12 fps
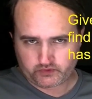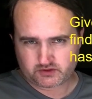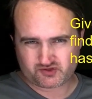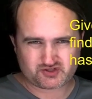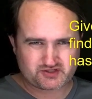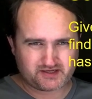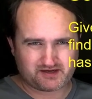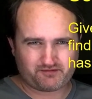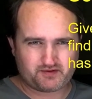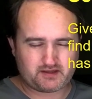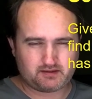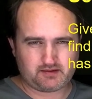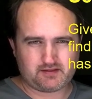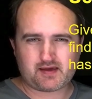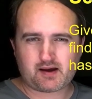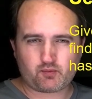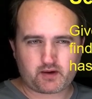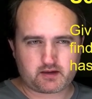So just think of it in
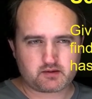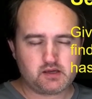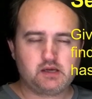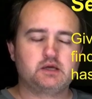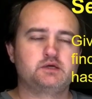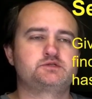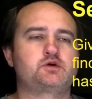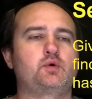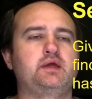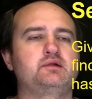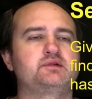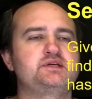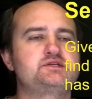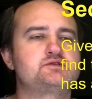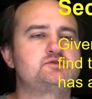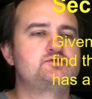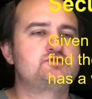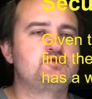that way. So at least
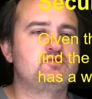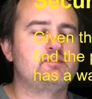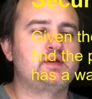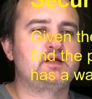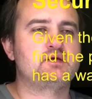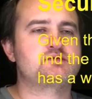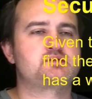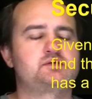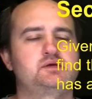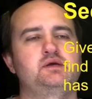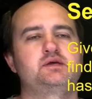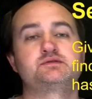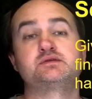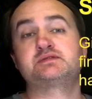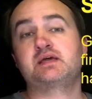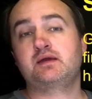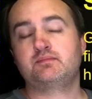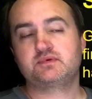2 minutes is the
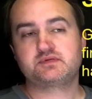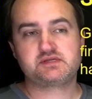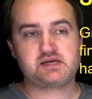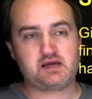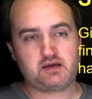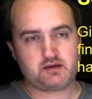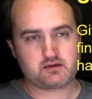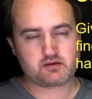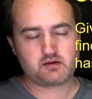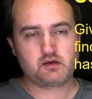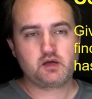same as saying